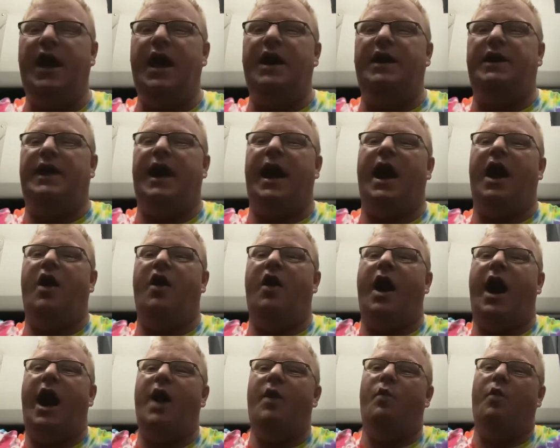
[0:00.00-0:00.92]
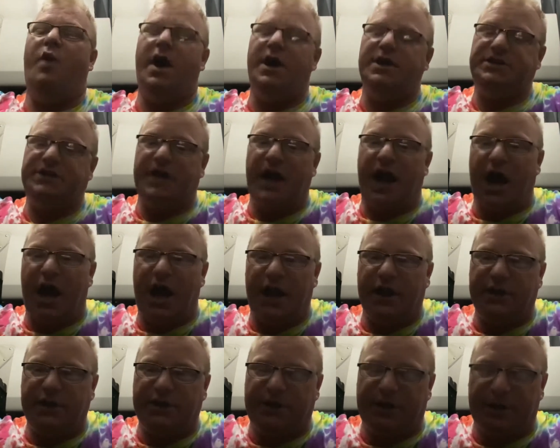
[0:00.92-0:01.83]
Now, I was
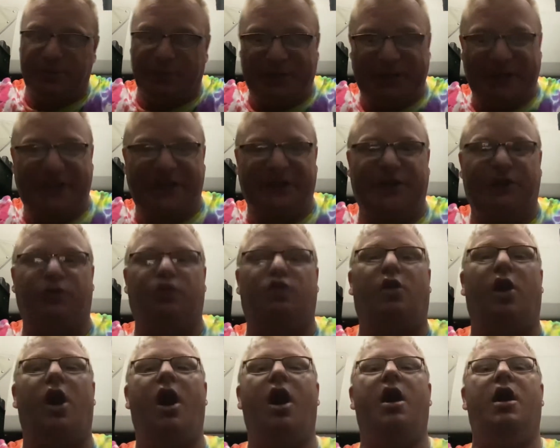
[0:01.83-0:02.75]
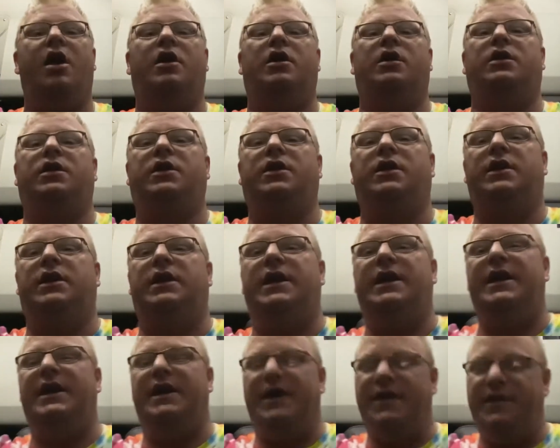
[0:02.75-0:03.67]
not completely wrong
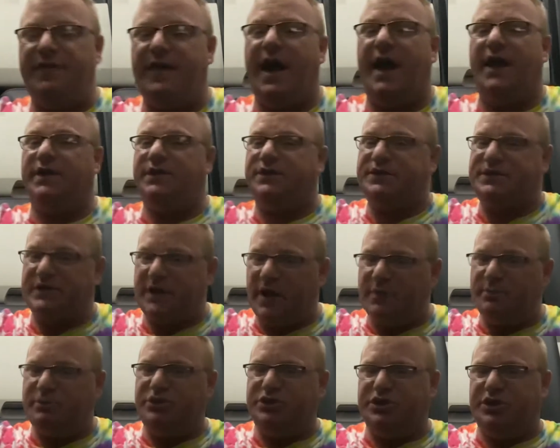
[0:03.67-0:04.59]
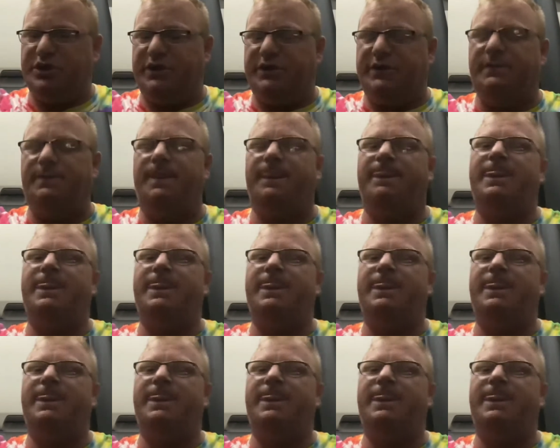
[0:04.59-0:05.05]
in that assumption.